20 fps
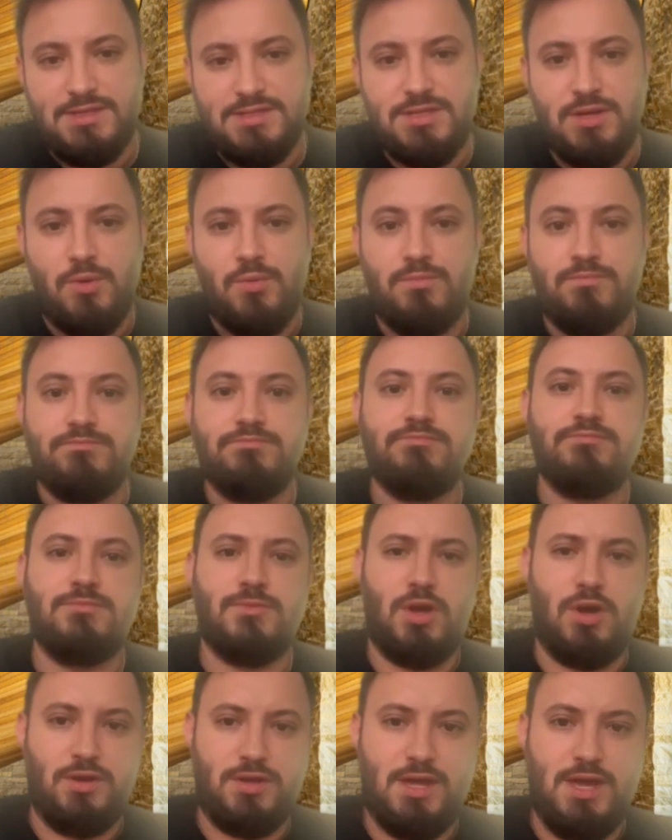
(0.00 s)
So,
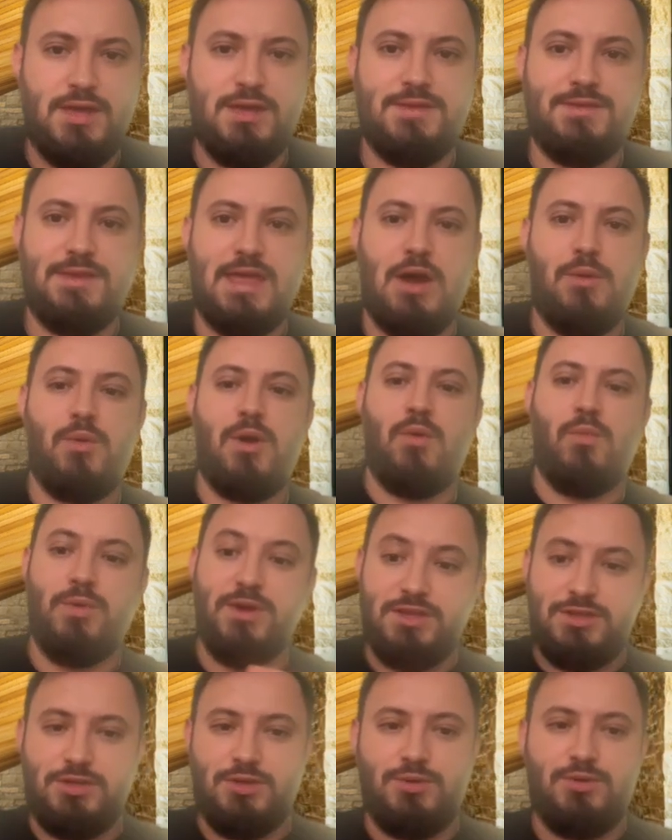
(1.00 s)
okay, now what
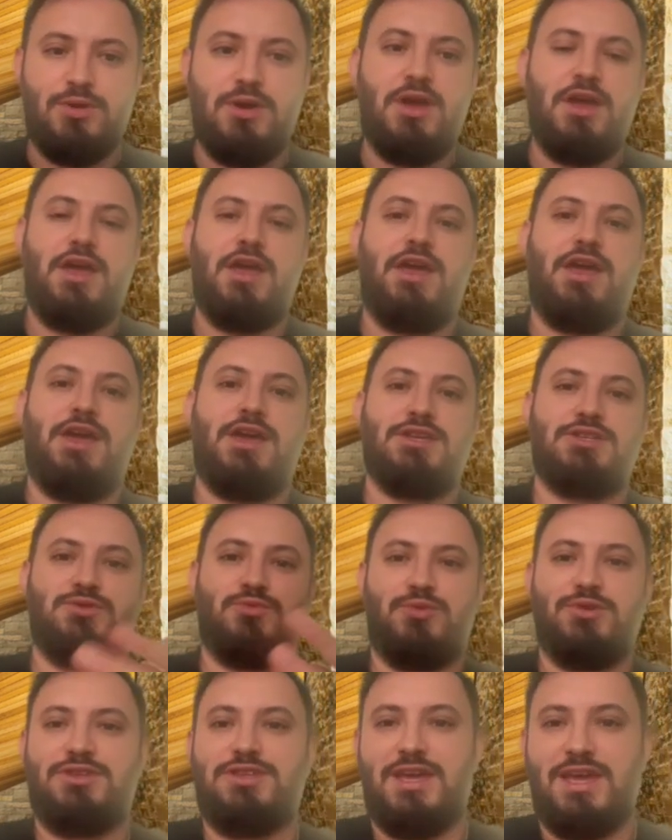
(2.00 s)
we do is
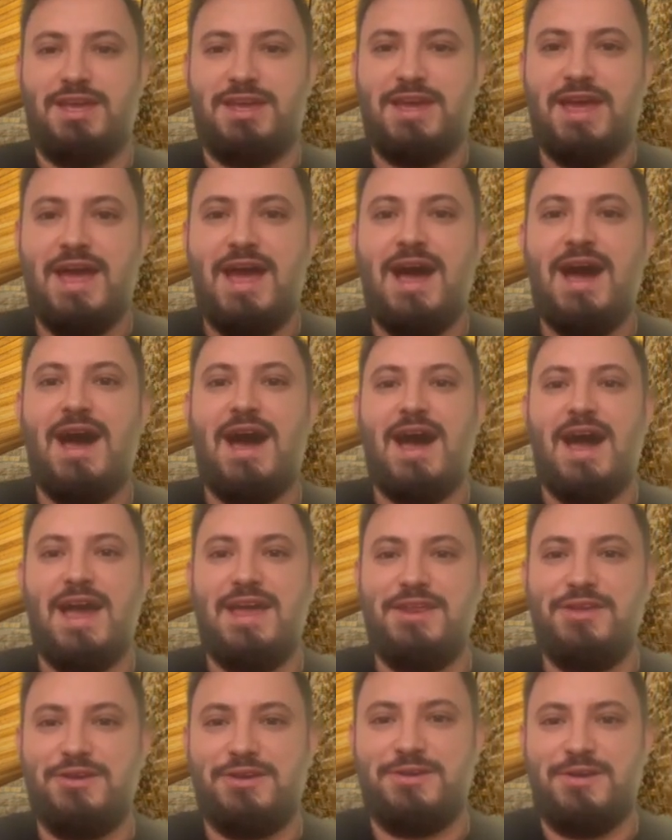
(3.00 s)
we take
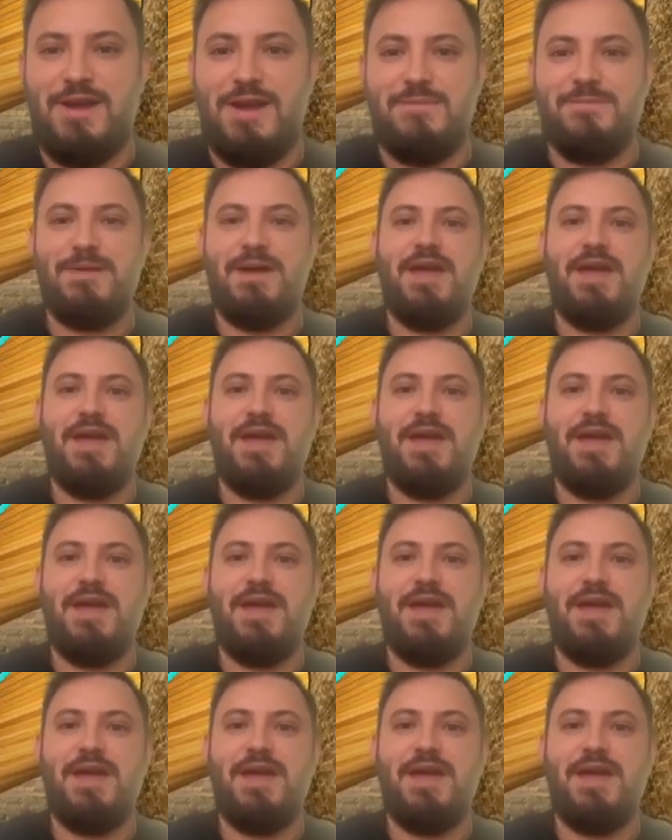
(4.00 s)
ideogram